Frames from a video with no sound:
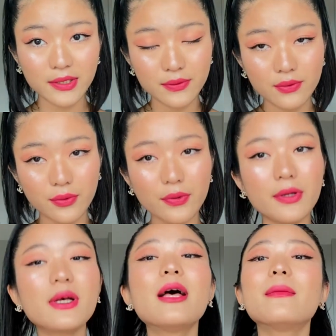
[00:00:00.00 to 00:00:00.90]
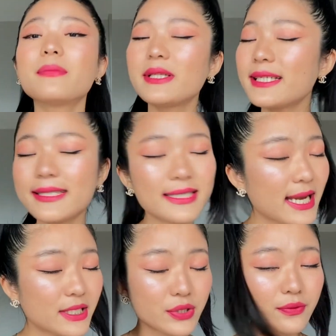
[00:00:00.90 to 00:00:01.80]
tutorial, please
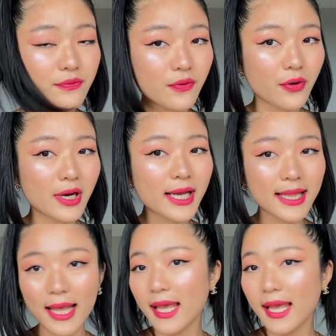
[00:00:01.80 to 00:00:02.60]
stay tuned for it.